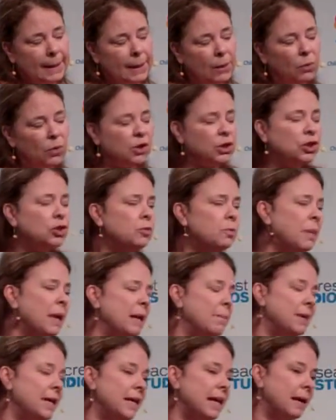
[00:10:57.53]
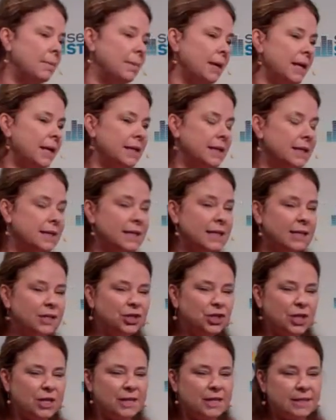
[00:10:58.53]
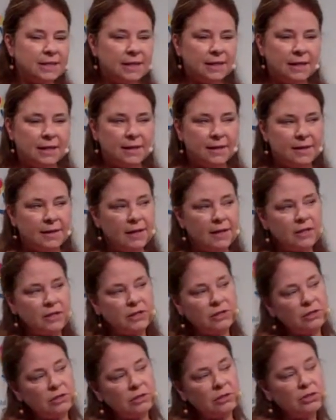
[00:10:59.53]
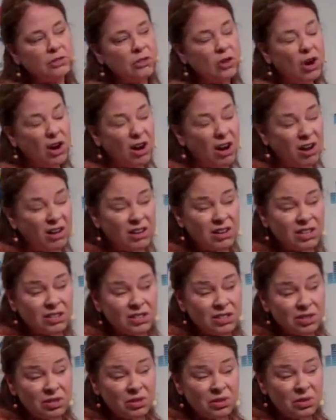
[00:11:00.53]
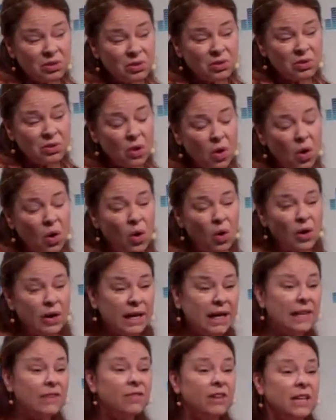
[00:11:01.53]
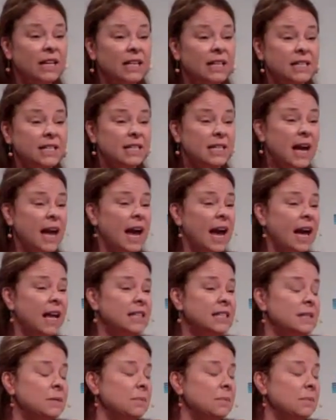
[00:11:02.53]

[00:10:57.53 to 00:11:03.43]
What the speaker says: would you maybe come in and teach us a song or two? Or even a dance,